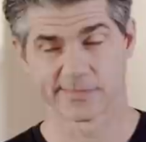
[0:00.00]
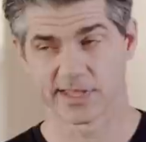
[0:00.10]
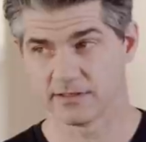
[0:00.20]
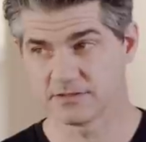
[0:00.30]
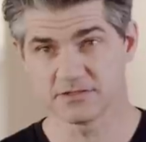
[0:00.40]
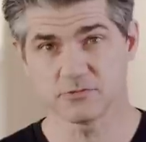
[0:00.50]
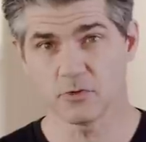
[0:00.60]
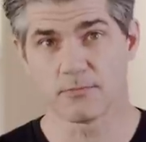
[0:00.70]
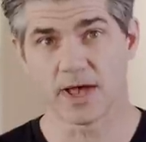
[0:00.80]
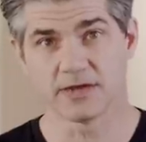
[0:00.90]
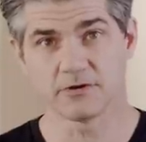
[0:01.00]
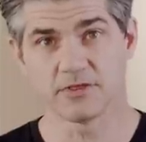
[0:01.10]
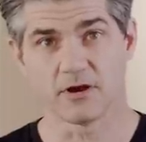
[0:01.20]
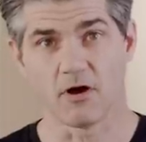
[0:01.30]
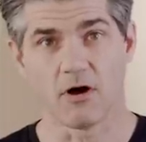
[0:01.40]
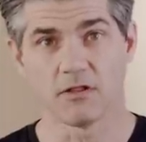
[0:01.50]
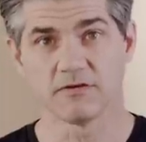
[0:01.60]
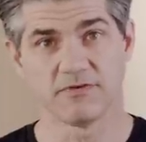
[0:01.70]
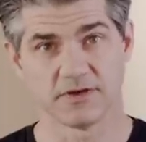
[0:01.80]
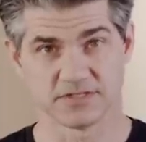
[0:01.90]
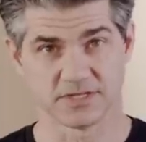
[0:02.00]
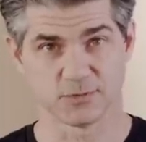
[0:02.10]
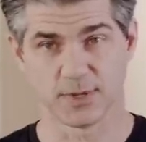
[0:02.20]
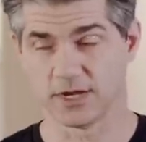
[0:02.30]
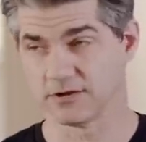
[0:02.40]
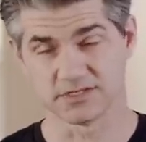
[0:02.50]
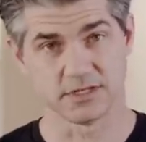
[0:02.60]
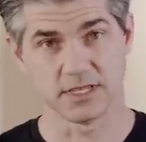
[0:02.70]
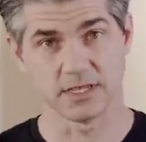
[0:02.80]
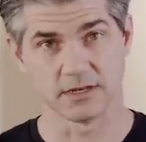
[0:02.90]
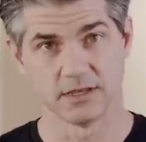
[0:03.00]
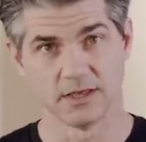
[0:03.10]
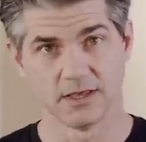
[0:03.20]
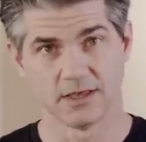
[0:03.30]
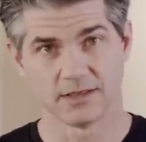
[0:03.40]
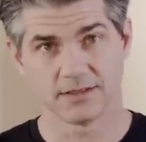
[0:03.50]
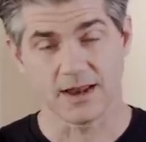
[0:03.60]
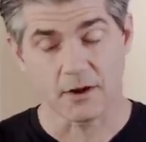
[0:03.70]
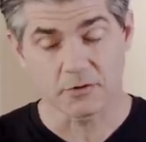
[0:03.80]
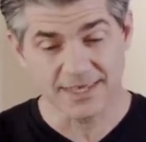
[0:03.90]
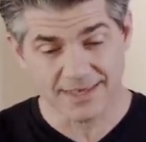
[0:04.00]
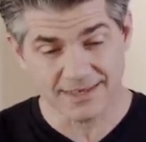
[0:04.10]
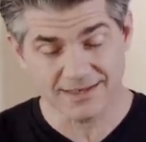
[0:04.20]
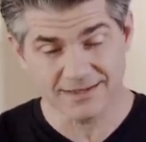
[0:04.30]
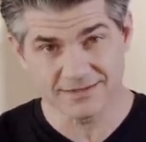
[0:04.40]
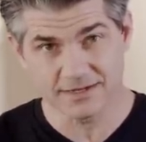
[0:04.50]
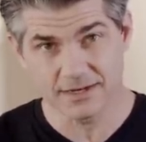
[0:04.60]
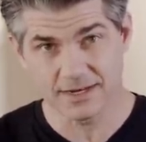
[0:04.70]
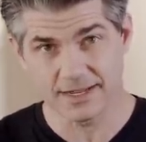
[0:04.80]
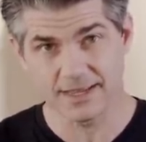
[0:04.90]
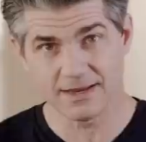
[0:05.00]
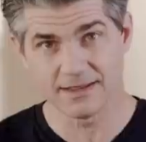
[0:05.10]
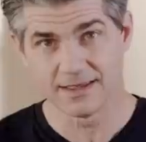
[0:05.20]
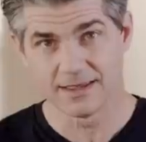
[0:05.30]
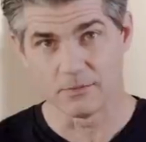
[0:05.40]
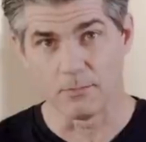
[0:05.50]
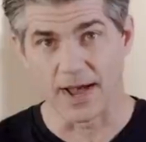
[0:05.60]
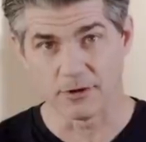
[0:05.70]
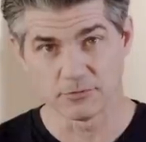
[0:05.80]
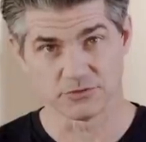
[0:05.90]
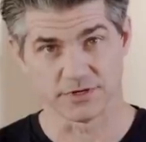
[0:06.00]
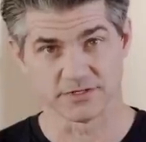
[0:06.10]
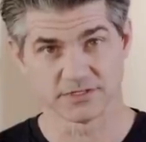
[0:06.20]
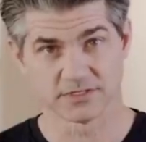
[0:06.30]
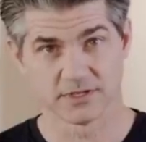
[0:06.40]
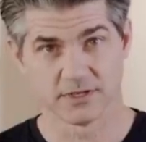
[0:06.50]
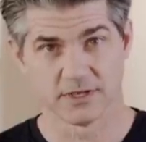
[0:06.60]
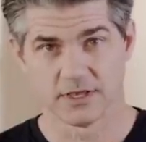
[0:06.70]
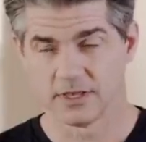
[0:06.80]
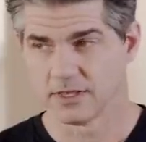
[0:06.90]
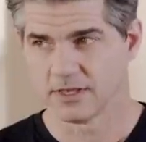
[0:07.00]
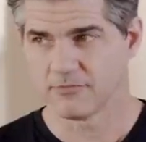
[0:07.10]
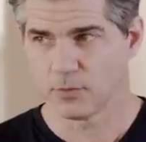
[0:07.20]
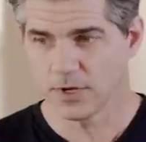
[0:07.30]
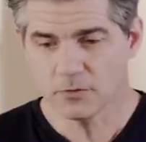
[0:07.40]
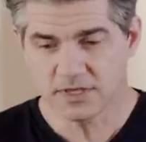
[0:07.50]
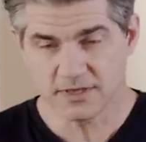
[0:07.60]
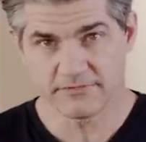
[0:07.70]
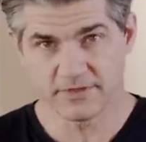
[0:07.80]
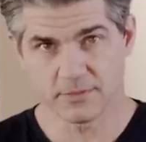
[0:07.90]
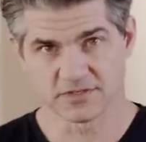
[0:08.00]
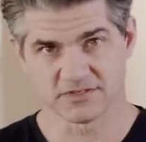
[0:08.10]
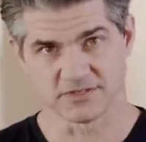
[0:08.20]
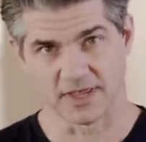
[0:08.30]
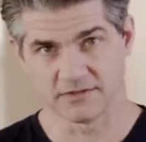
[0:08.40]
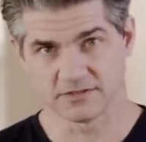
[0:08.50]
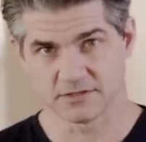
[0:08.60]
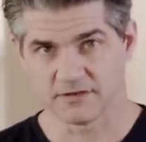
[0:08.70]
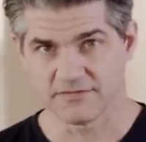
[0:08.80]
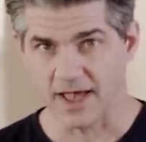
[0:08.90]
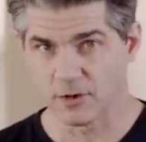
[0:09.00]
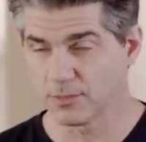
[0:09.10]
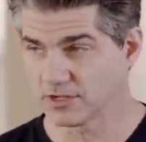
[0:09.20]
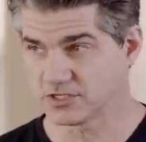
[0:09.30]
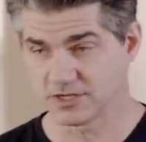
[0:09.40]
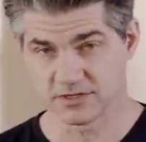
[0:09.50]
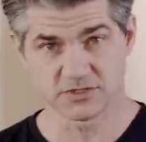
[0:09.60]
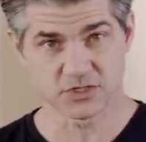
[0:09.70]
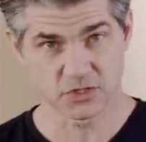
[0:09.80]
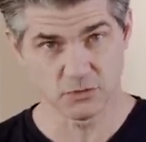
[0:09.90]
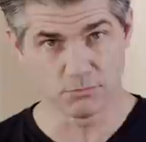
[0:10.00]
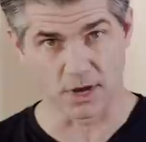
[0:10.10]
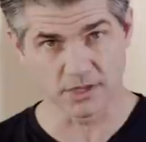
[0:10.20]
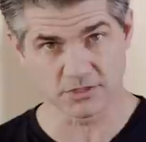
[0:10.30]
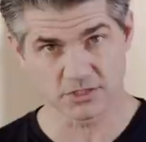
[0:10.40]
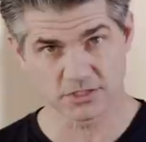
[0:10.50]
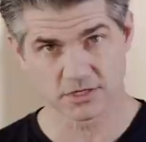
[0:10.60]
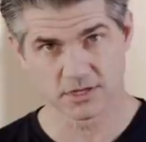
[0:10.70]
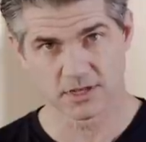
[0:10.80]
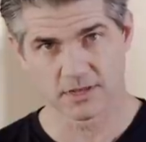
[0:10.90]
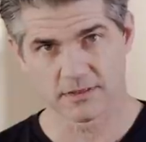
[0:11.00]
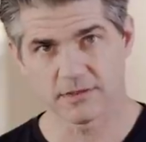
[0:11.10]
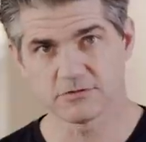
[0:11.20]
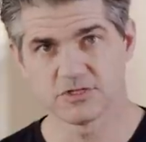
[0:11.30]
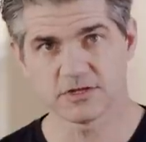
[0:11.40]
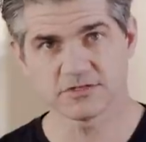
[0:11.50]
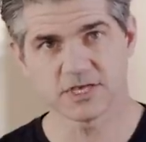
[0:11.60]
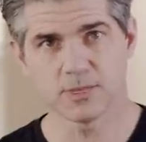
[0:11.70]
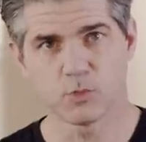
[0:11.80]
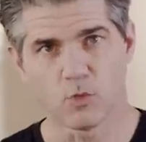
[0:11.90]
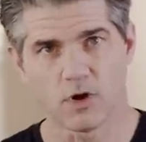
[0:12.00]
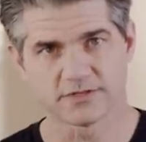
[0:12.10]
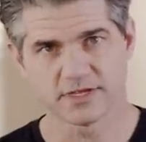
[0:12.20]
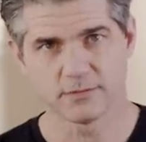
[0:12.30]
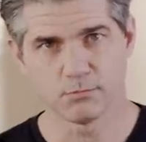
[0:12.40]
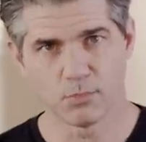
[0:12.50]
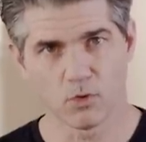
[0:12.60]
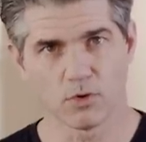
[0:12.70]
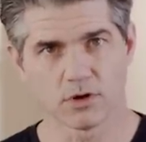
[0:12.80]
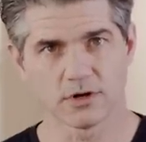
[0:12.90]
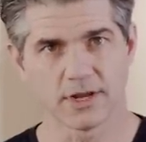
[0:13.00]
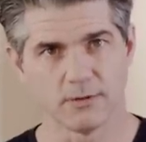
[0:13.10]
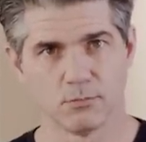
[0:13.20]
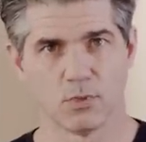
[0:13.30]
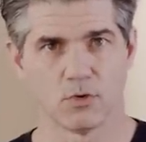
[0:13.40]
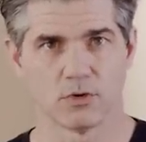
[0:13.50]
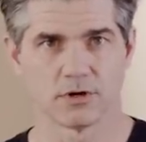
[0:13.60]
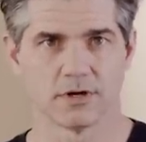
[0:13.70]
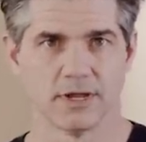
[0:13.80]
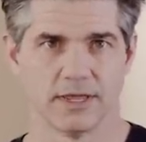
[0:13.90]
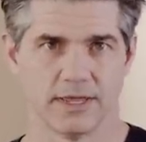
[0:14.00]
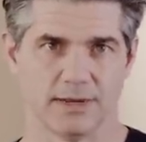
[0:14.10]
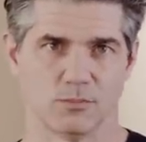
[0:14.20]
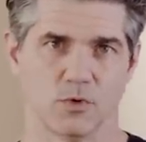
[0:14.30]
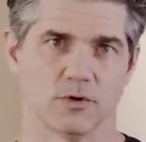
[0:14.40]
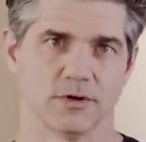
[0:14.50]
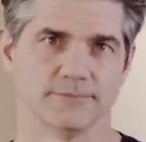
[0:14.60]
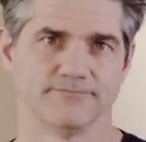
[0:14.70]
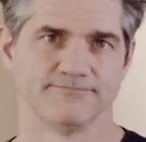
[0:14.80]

And this is a reminder that all of us as parents need, that our kids need boundaries. If we don't give them a sense of how much is too much, they'll just keep wanting more and more and more.